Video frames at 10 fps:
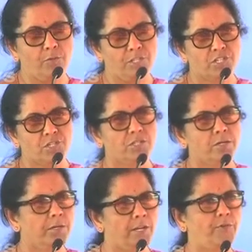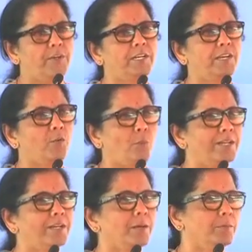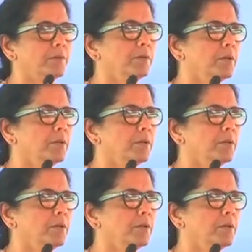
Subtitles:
which is definitely a welcome